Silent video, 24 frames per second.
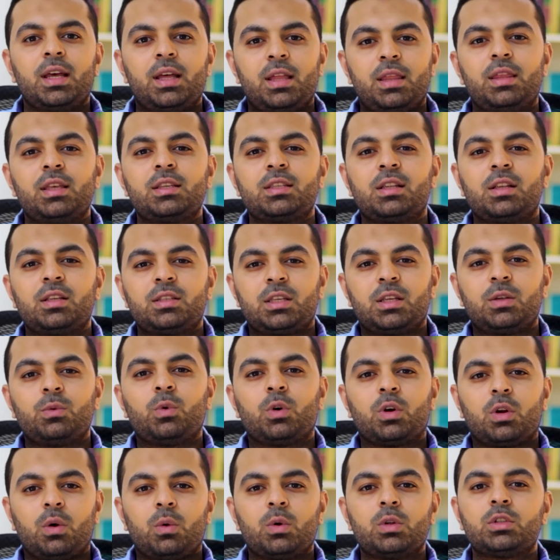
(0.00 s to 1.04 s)
In this lesson,
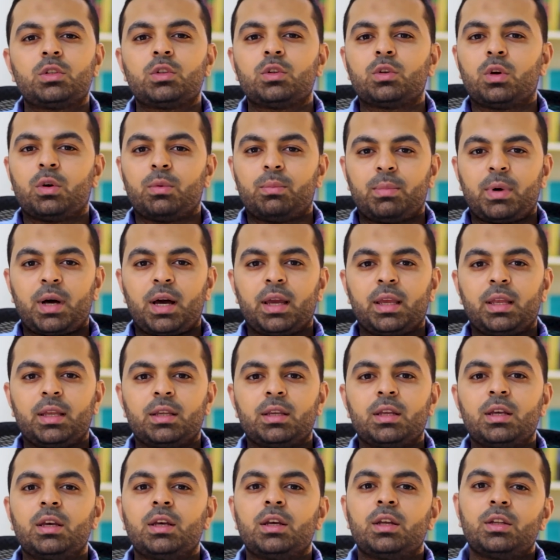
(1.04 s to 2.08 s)
we're going to combine
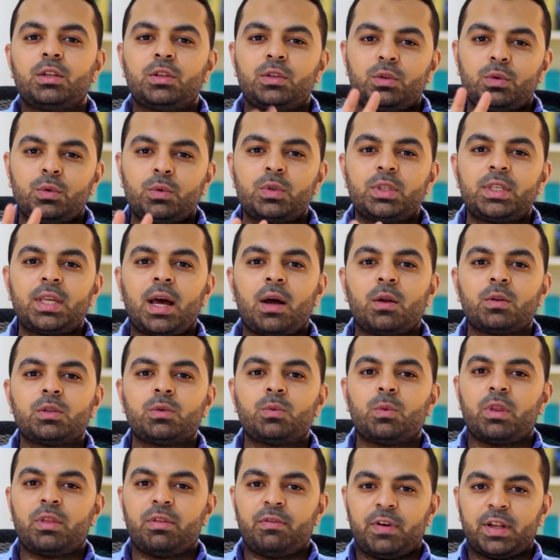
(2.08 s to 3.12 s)
2 sounds
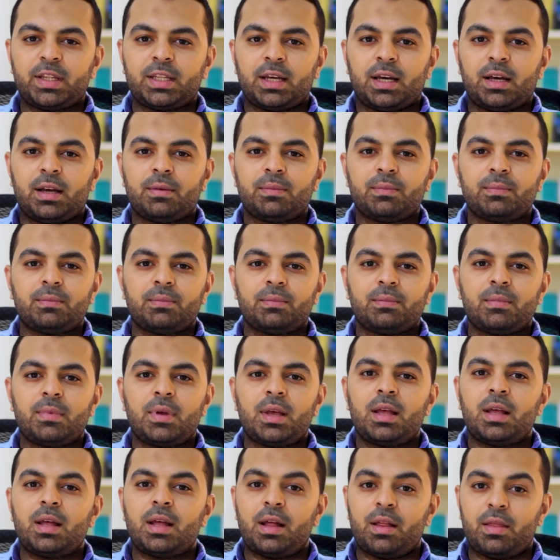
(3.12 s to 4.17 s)
with Fatha,
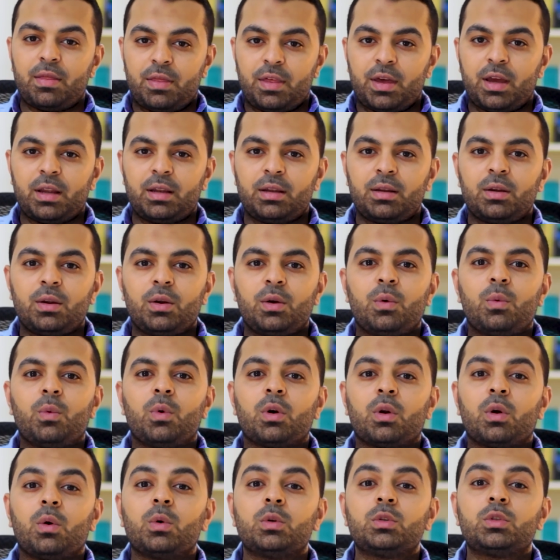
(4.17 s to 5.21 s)
and then
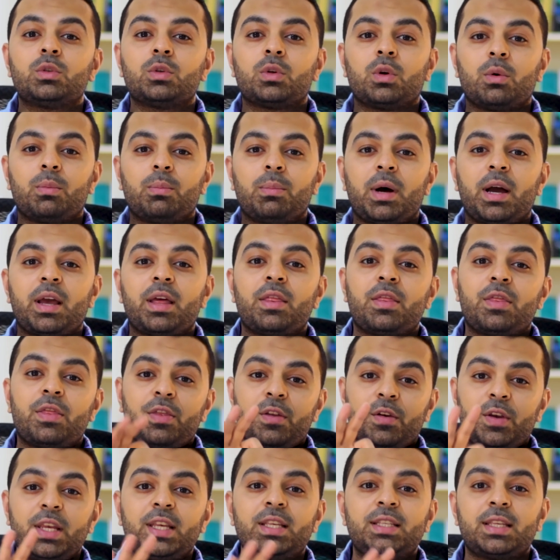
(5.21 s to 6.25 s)
we're going to combine
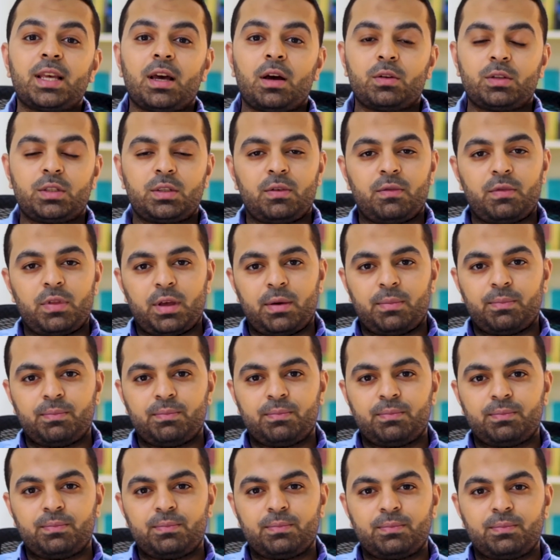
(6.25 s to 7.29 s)
3 sounds of them.
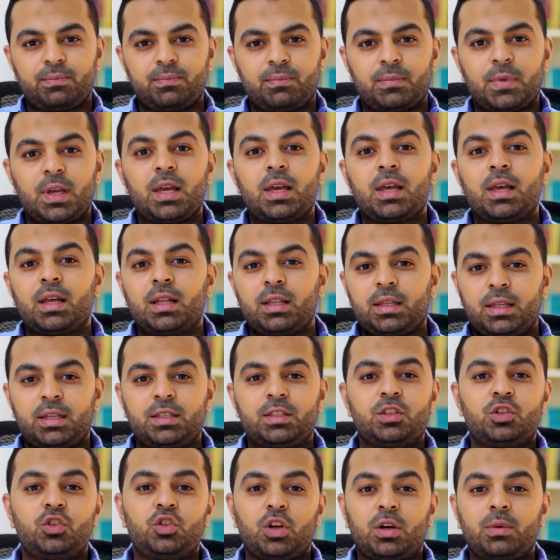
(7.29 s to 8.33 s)

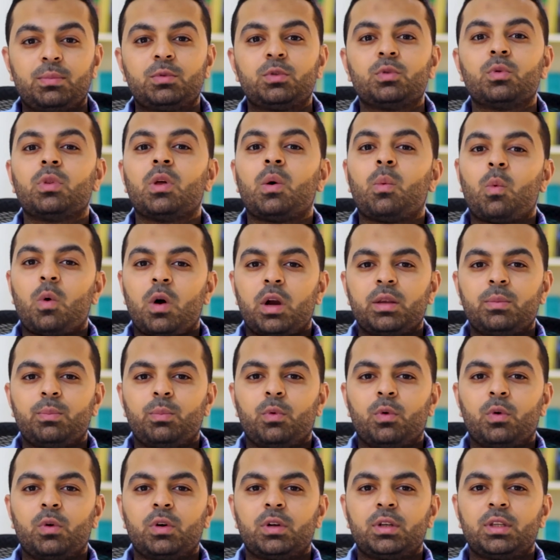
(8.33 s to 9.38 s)
Let's jump to the
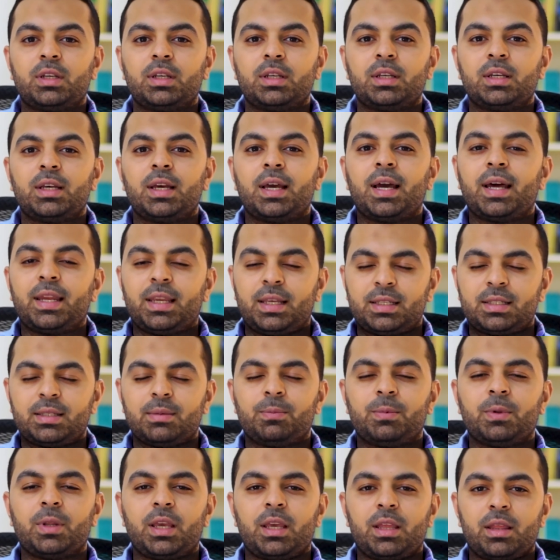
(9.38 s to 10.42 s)
whiteboard and
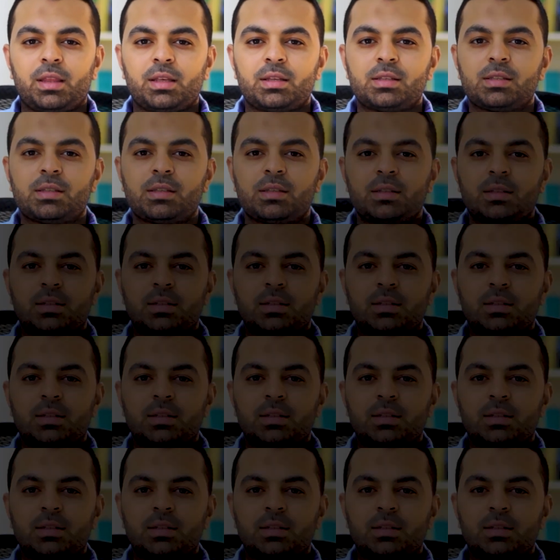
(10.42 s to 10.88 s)
explain this.